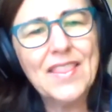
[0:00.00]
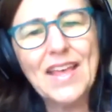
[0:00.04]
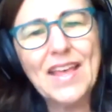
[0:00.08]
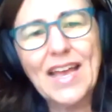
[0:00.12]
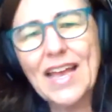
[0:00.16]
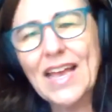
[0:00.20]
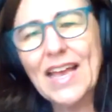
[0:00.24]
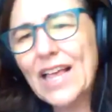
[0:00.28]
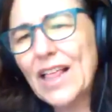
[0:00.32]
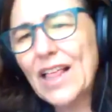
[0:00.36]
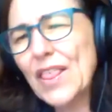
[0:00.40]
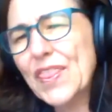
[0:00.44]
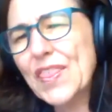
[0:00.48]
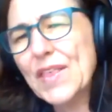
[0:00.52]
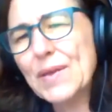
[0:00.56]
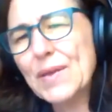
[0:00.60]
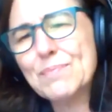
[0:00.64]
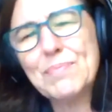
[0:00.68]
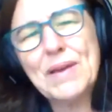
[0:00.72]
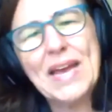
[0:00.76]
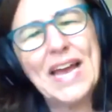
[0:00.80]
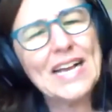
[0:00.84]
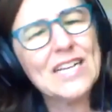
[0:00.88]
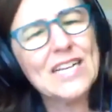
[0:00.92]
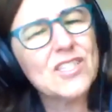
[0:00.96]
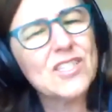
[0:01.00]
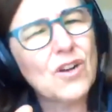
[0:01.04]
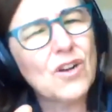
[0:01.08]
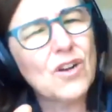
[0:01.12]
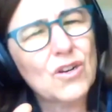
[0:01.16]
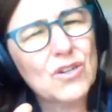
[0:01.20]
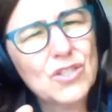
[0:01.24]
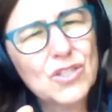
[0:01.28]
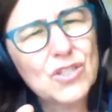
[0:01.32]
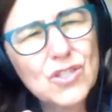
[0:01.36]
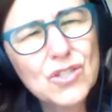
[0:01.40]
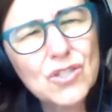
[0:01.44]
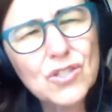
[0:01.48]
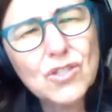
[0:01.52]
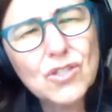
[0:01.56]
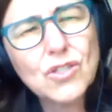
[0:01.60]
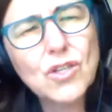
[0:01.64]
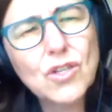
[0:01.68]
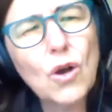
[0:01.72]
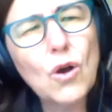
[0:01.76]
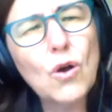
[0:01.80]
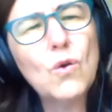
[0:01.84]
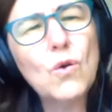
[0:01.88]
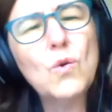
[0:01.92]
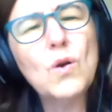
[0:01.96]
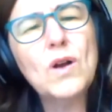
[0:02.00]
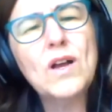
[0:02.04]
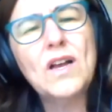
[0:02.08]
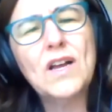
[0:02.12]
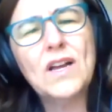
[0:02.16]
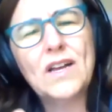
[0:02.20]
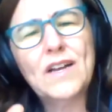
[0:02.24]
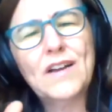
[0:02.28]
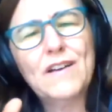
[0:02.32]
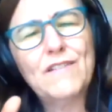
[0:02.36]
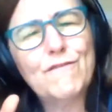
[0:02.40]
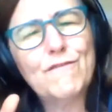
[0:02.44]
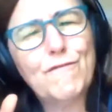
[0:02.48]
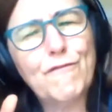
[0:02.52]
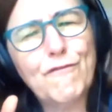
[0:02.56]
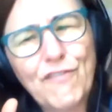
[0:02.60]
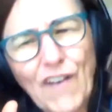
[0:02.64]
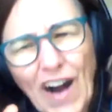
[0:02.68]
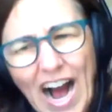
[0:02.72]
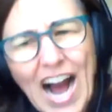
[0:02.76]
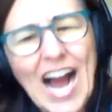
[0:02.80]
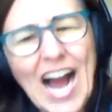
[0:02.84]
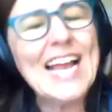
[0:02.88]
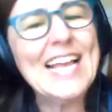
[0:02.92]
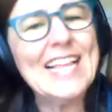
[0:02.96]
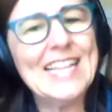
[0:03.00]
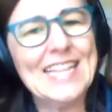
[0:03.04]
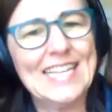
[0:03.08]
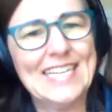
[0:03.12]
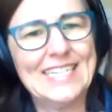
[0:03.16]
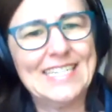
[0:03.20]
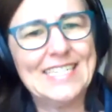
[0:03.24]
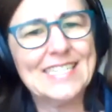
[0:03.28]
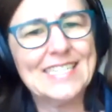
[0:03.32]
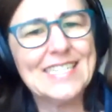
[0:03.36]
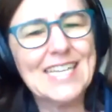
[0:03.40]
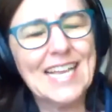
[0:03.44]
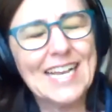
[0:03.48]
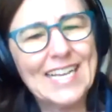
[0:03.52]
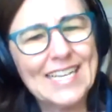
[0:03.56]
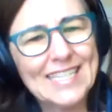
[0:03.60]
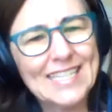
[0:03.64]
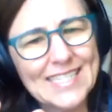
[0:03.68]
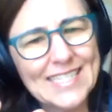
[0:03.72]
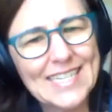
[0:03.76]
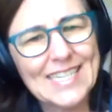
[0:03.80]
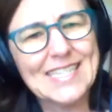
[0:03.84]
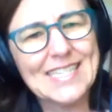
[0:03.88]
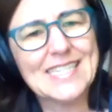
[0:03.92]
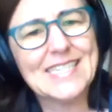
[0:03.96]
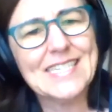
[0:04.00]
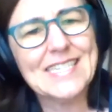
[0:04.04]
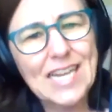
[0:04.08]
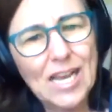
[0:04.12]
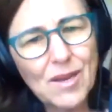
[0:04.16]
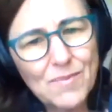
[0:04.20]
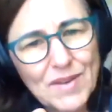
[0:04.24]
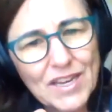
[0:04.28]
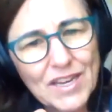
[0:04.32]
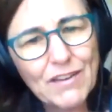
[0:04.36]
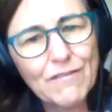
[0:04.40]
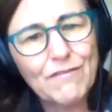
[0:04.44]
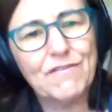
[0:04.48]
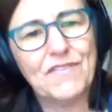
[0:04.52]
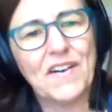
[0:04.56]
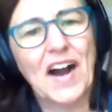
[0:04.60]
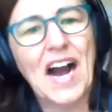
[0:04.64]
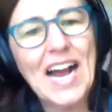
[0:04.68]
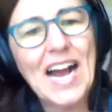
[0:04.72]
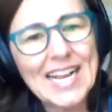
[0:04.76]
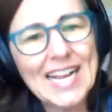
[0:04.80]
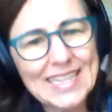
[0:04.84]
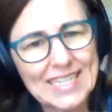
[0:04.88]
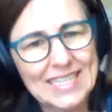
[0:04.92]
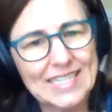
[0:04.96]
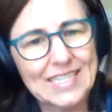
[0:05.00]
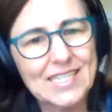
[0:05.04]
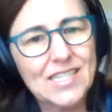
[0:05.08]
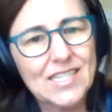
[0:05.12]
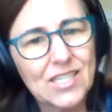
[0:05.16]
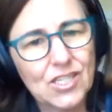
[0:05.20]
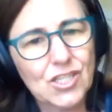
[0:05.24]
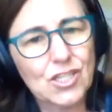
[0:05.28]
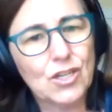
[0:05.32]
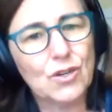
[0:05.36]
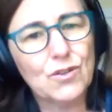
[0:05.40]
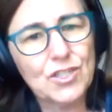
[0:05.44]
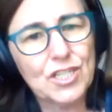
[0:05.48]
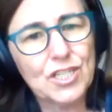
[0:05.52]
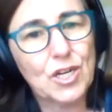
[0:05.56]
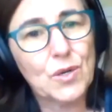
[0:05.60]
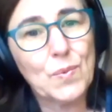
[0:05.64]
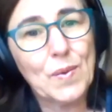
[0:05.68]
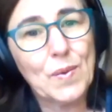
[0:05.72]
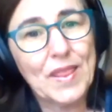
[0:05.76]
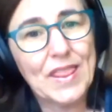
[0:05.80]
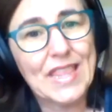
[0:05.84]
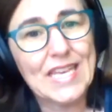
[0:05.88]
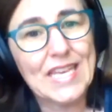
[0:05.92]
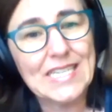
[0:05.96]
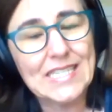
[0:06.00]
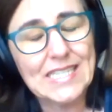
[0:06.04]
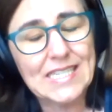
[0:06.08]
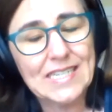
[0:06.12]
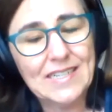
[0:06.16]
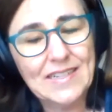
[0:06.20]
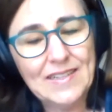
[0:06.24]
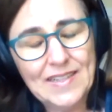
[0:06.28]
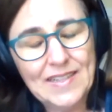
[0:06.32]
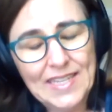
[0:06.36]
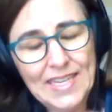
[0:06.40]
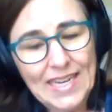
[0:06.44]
The health impacts are so violent. It's like a systemic violence associated with this.